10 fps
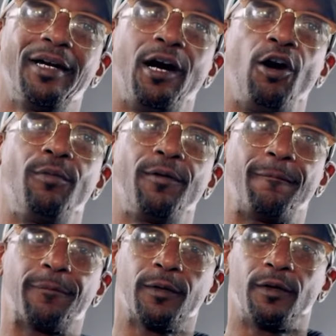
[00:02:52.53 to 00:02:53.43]
Homie,
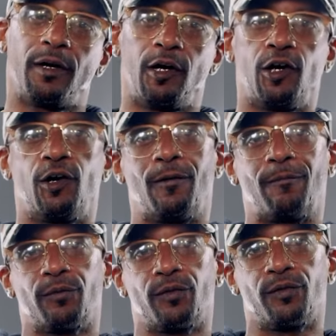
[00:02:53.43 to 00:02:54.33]
uh,
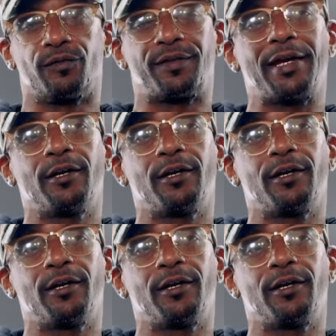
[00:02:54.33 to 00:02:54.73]
they